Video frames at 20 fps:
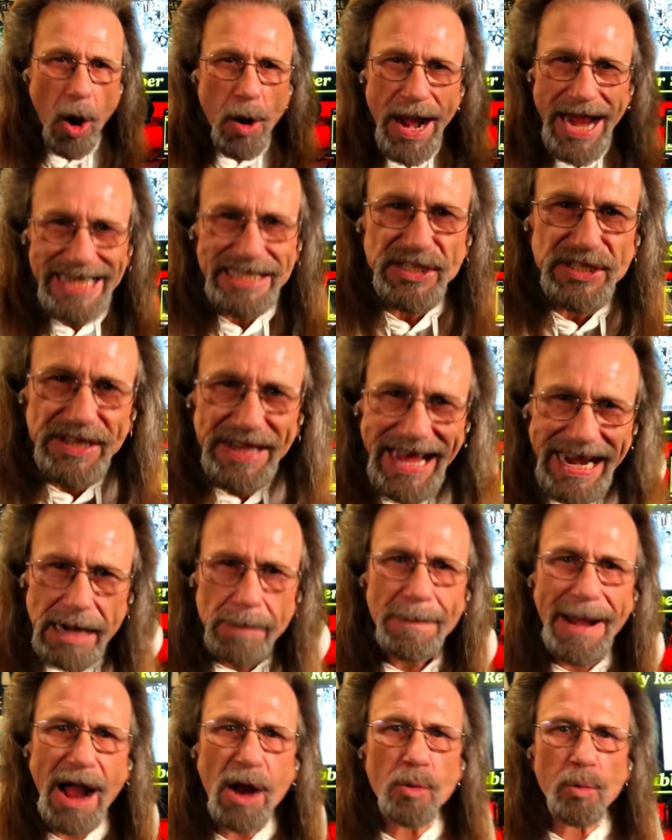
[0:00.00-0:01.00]
right, so that
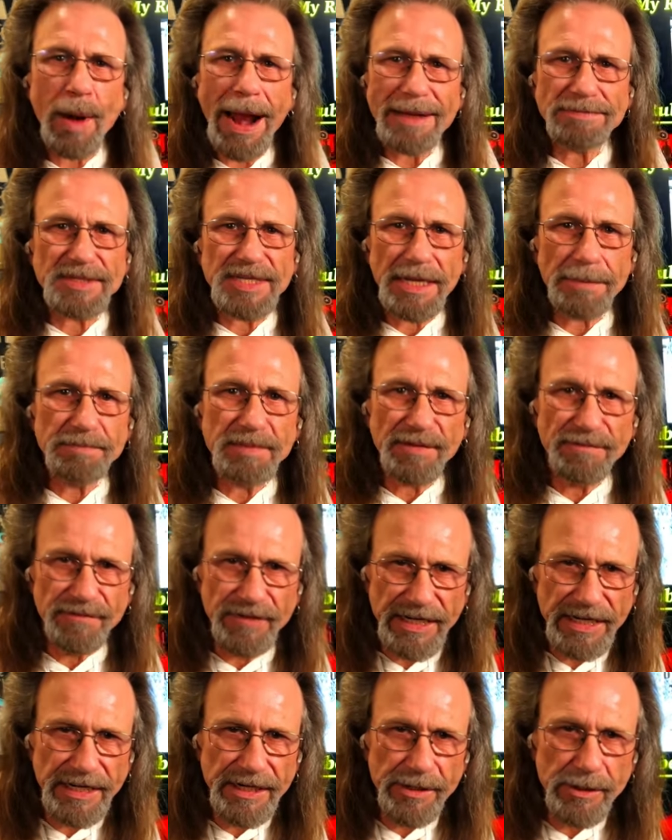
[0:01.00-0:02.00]
about wraps up the
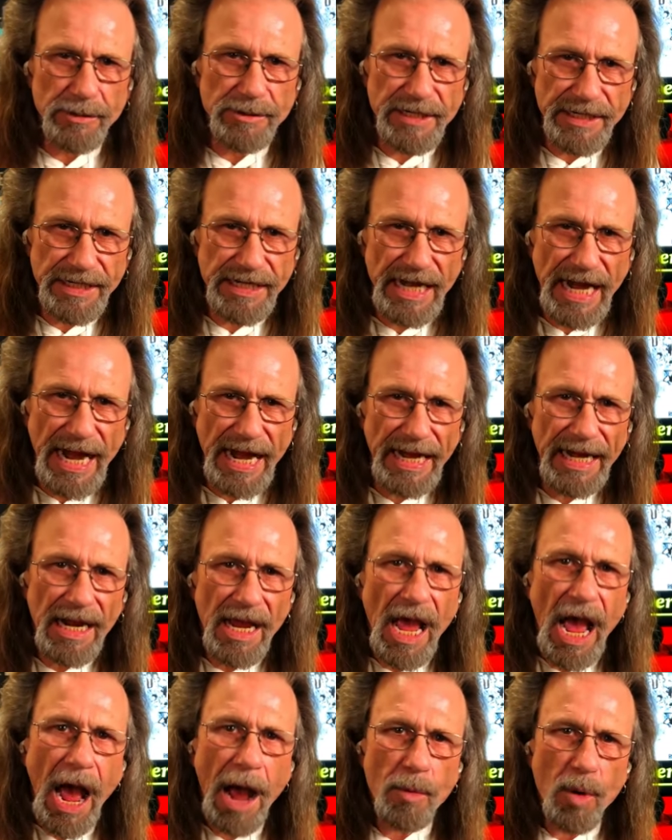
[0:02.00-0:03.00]
video today.
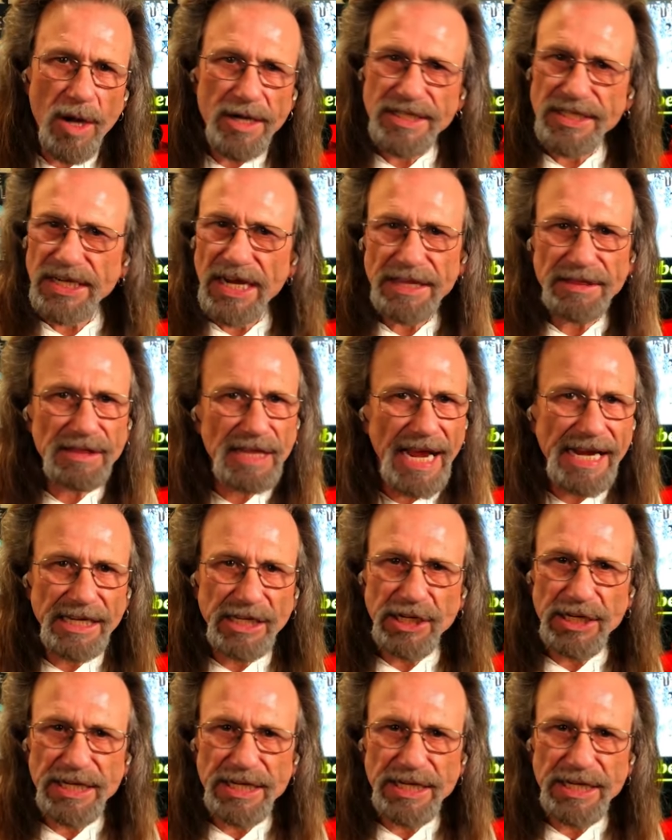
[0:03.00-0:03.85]
I want to say thank you